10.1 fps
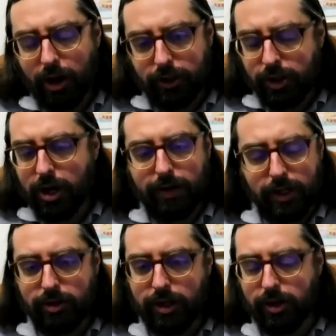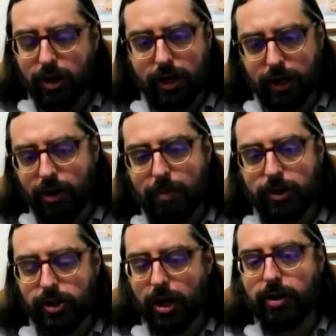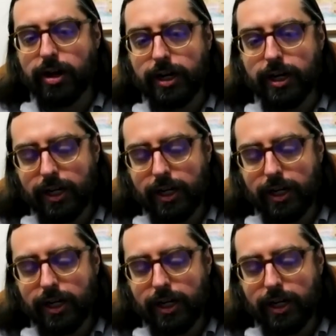Alternative histories are a common genre.